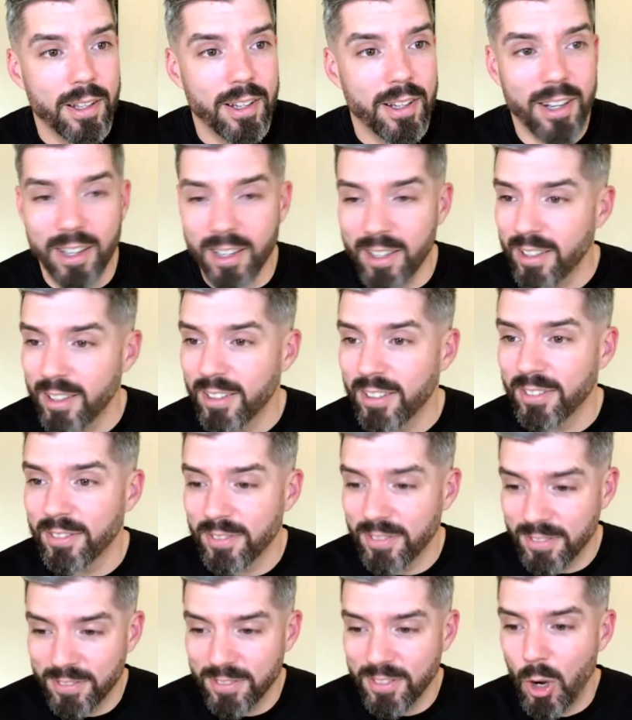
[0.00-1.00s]
Ah,
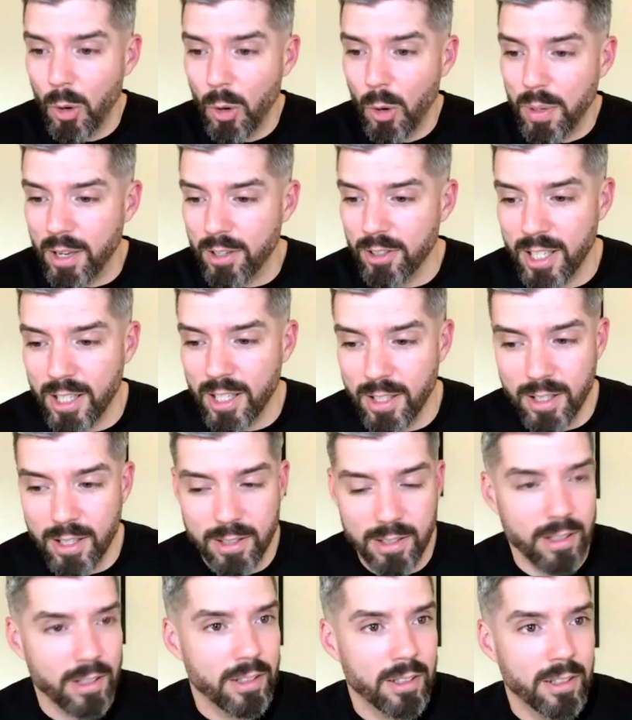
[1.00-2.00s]
hope you guys are getting this.